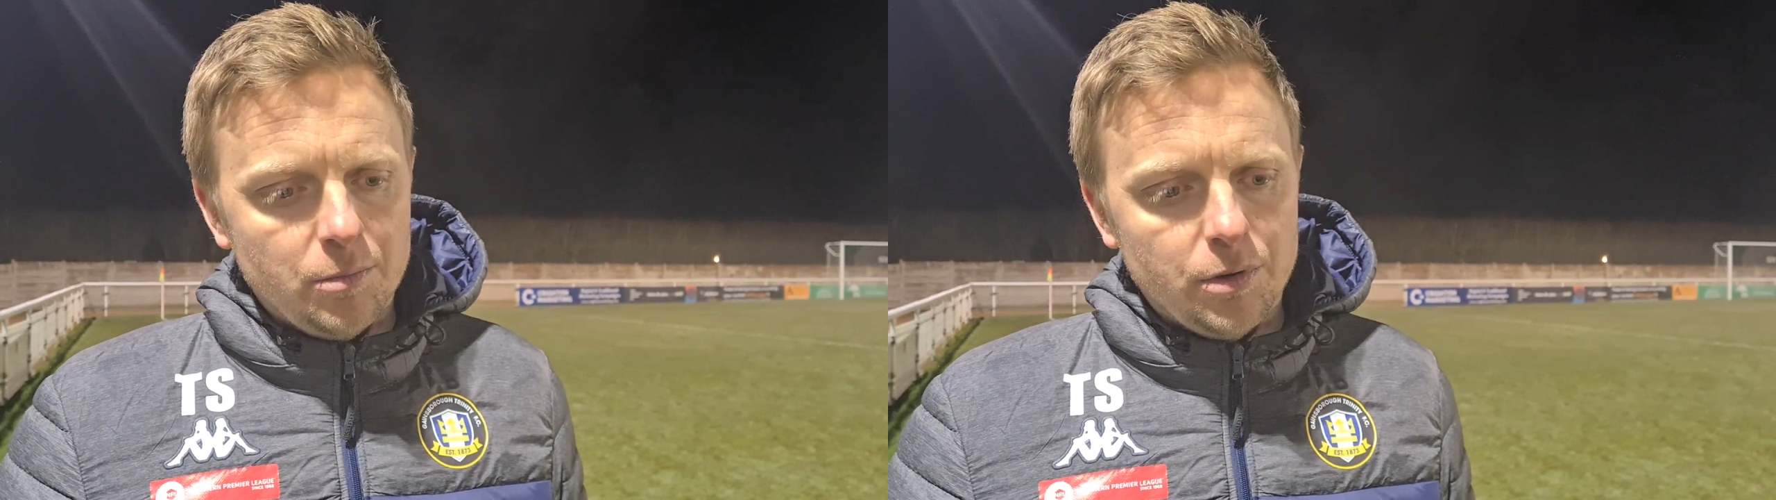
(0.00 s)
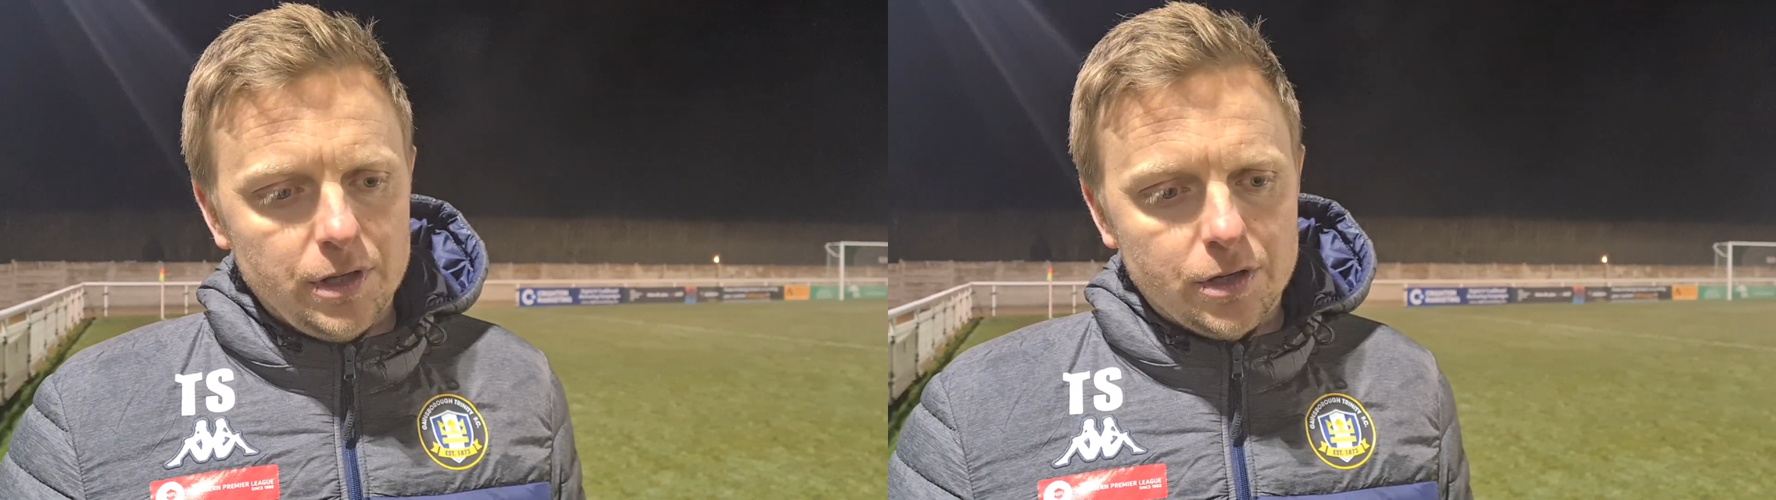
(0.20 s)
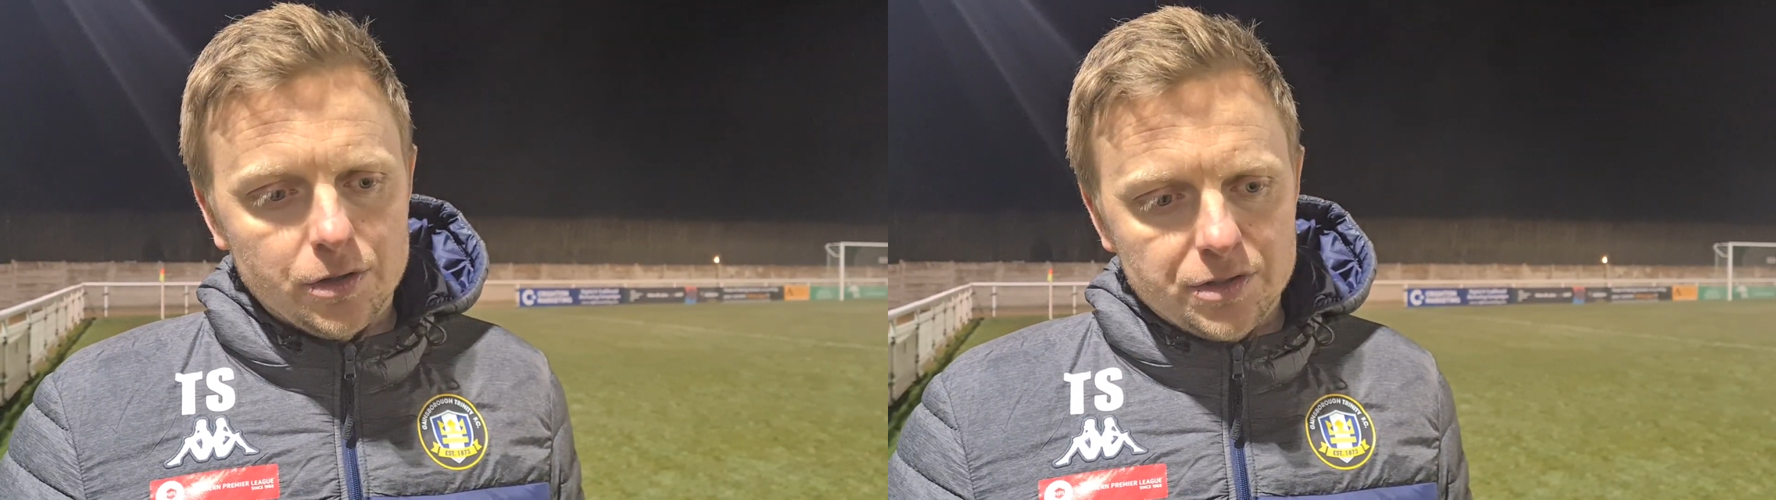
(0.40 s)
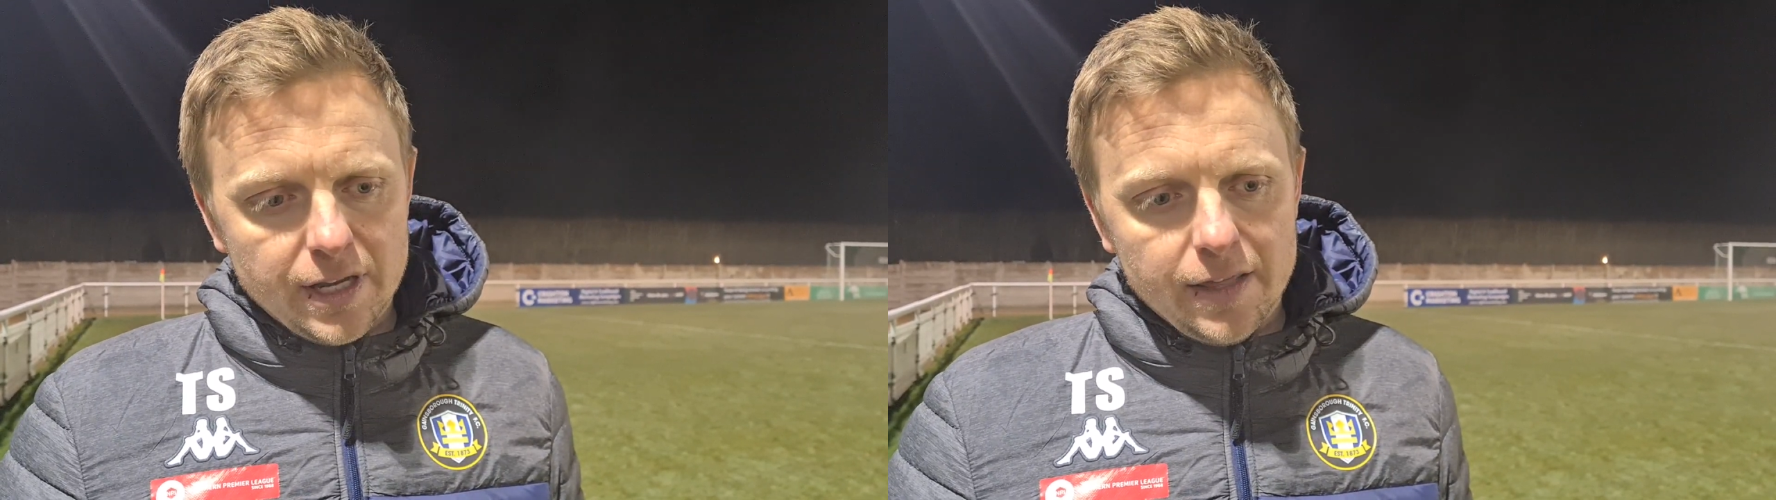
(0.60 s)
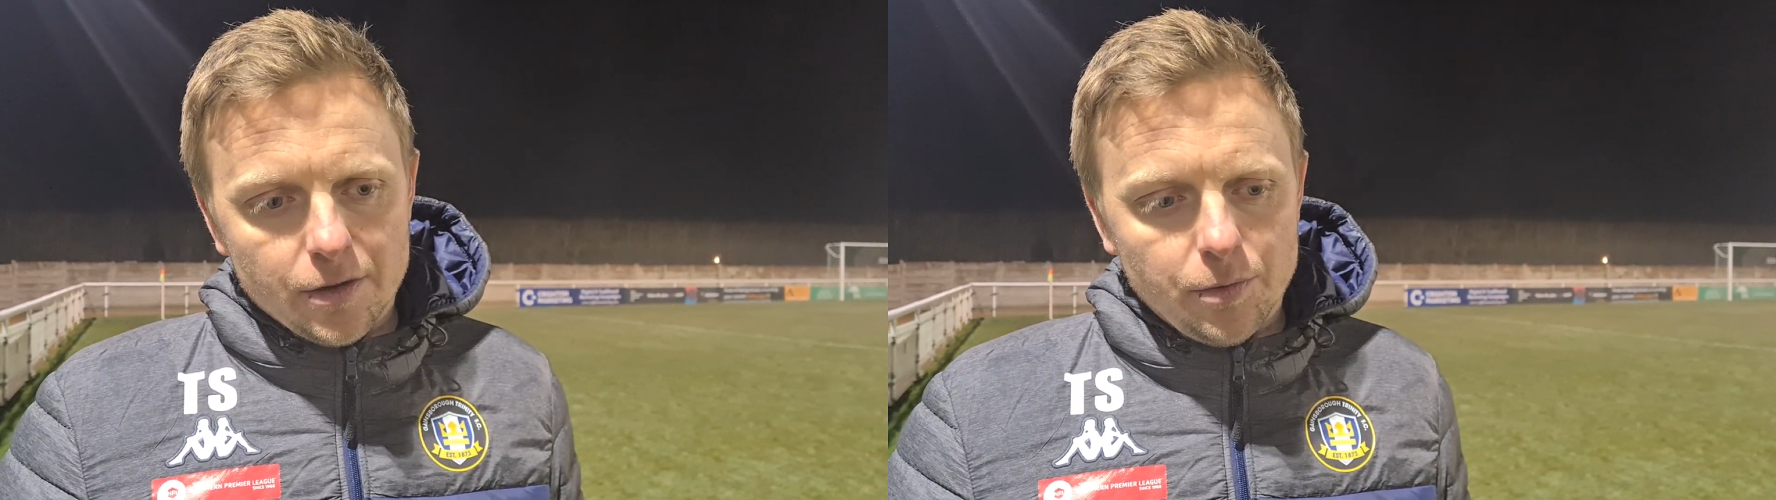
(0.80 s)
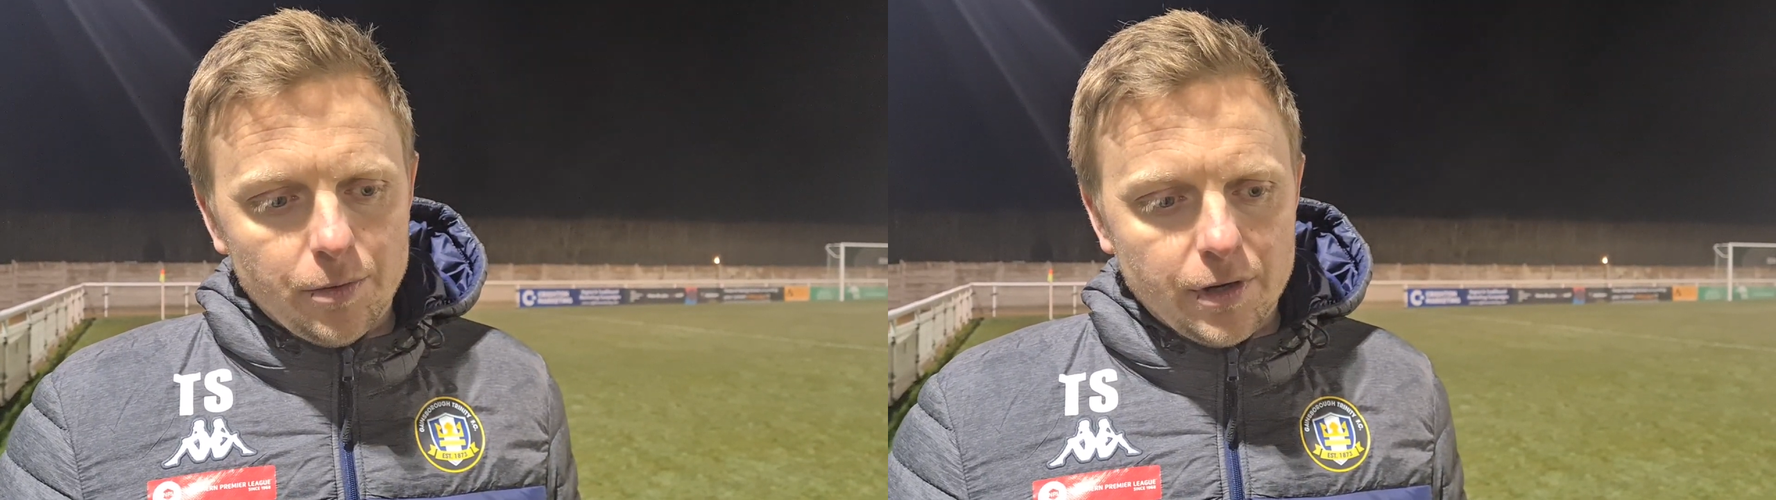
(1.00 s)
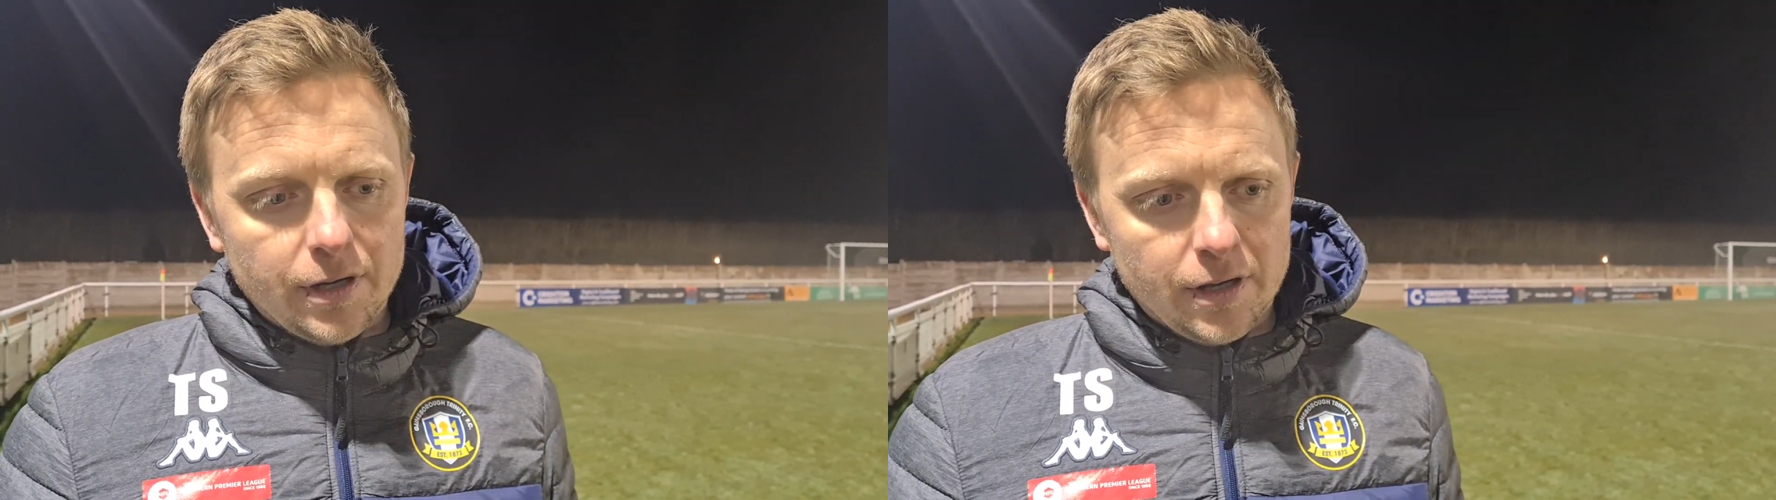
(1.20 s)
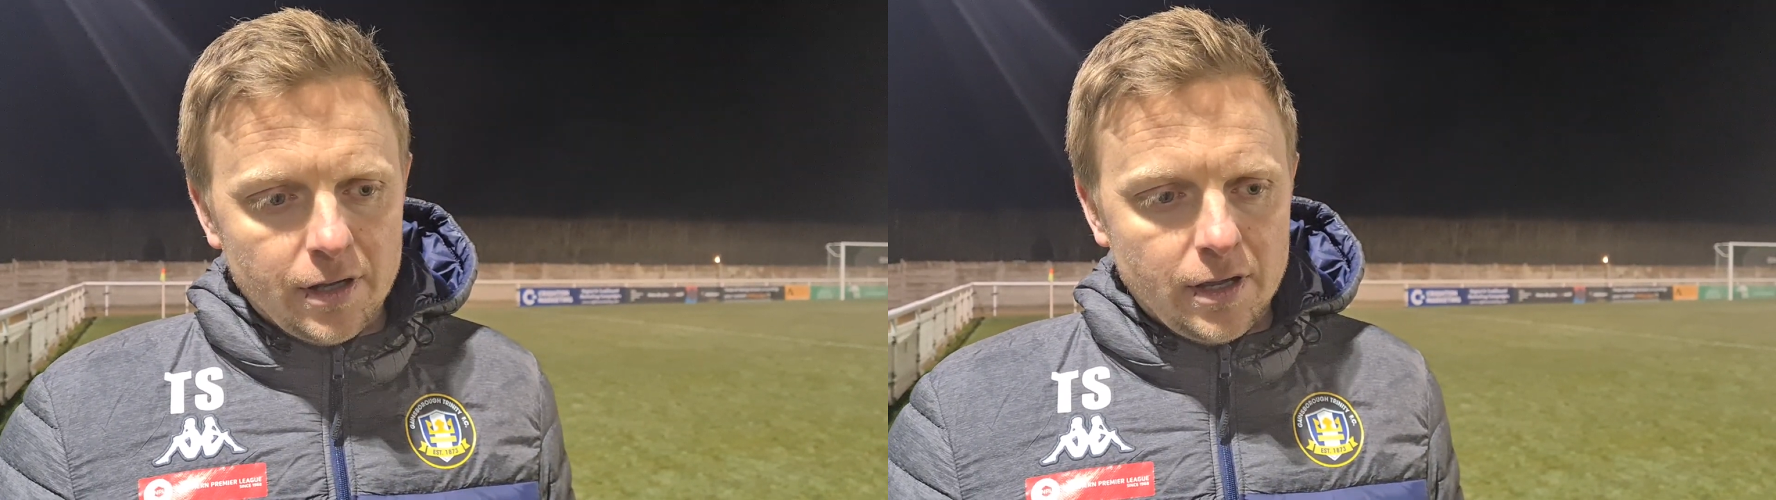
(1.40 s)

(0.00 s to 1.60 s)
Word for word: But you could see that we were